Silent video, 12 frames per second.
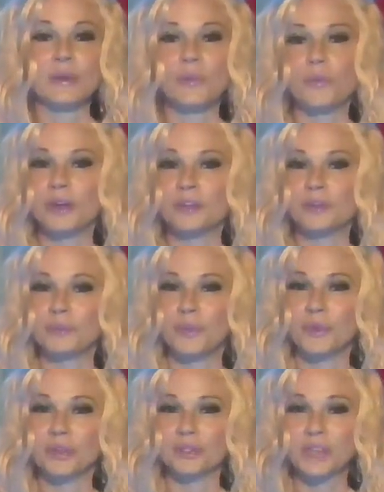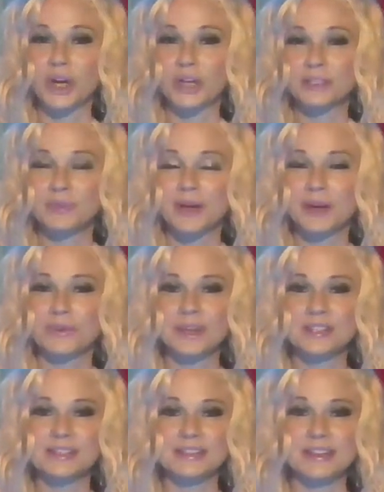one of the more talked about
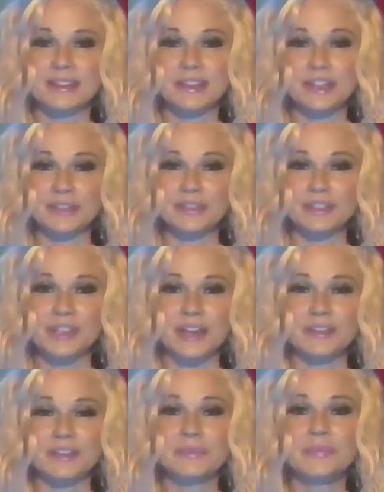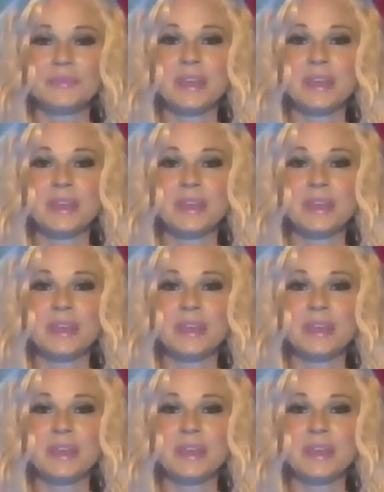ones like the other seven,